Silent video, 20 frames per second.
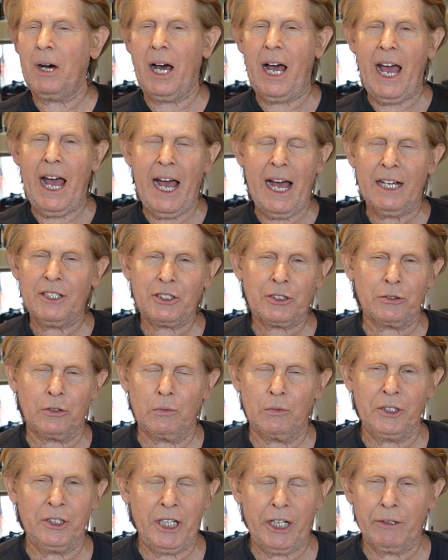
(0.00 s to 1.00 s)
a
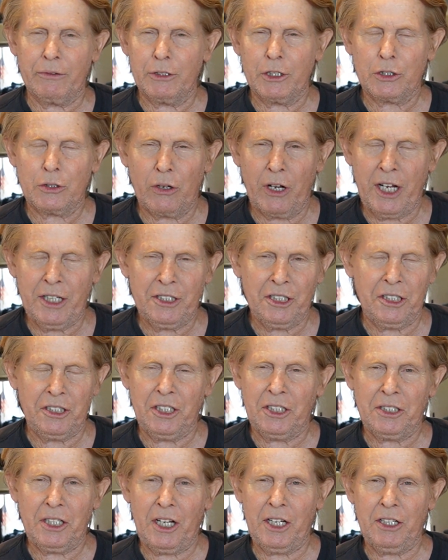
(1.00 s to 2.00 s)
hassle when they were trying to
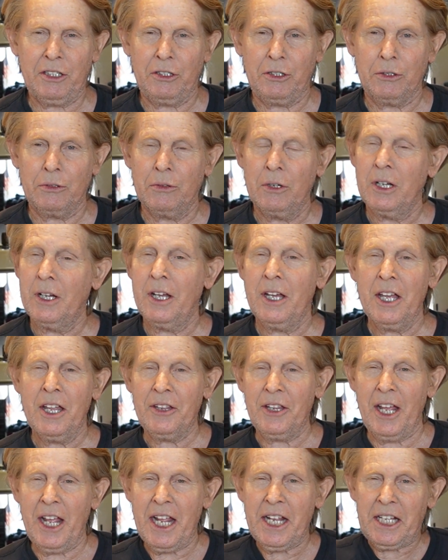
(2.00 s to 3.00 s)
detain you,
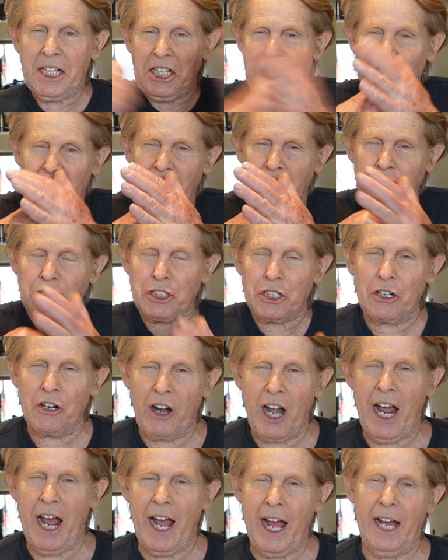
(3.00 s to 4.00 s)
they kicked
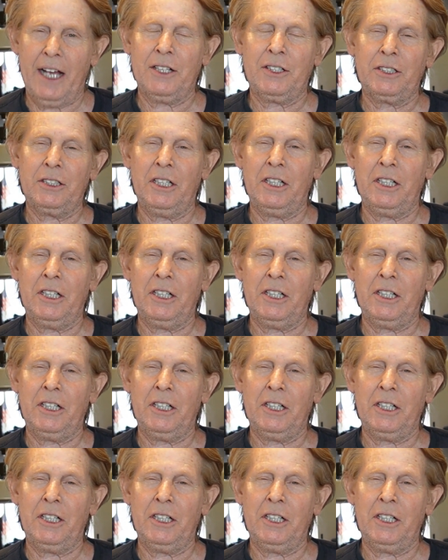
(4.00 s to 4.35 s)
your ass.